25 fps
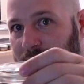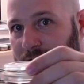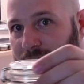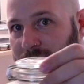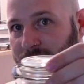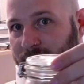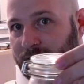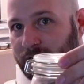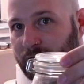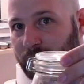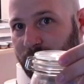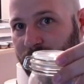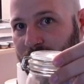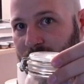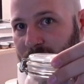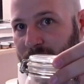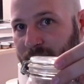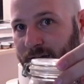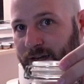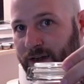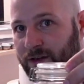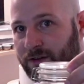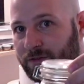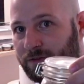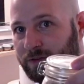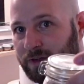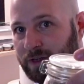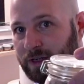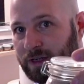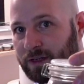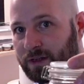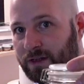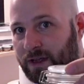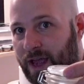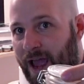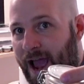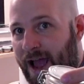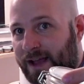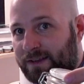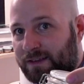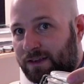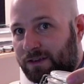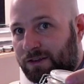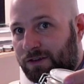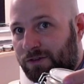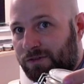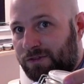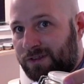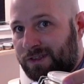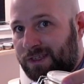in some kind of
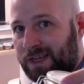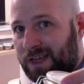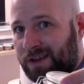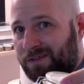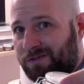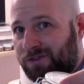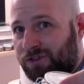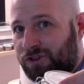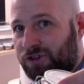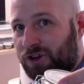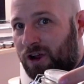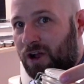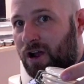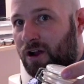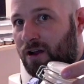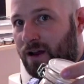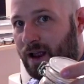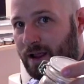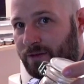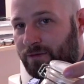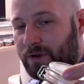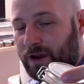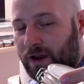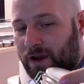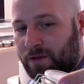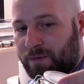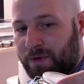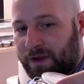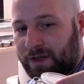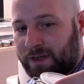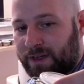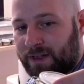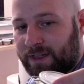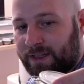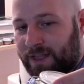acetone safe jar. I recommend